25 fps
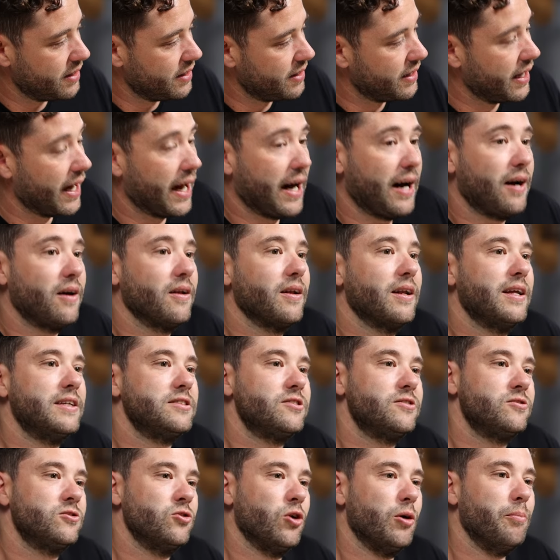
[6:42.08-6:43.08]
Now
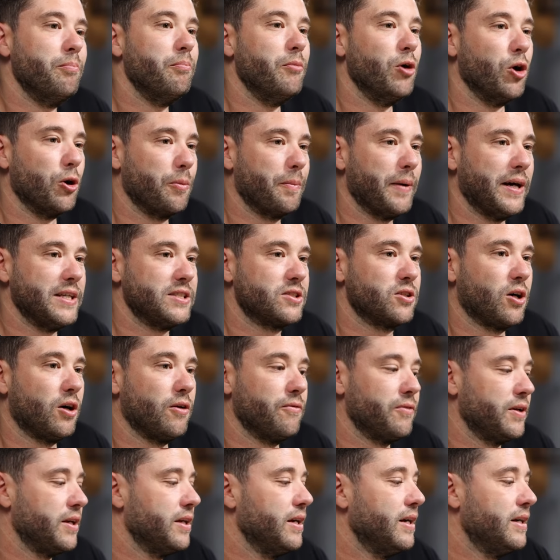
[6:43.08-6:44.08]
let's do a milk-based
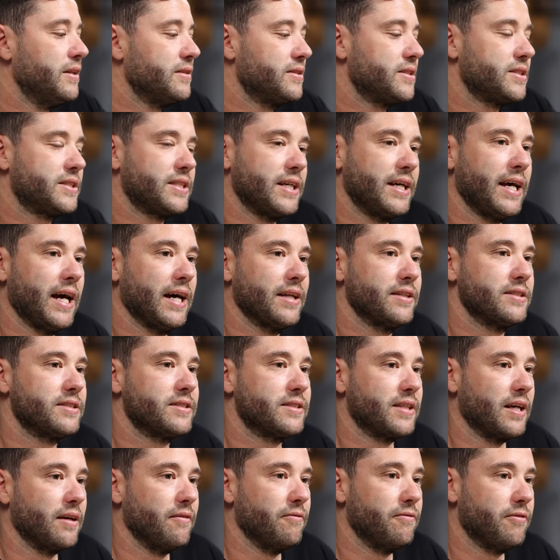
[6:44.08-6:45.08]
coffee to see how the
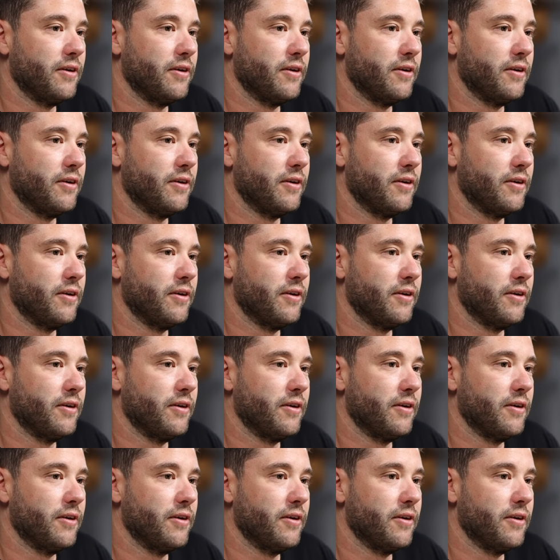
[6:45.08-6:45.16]
steam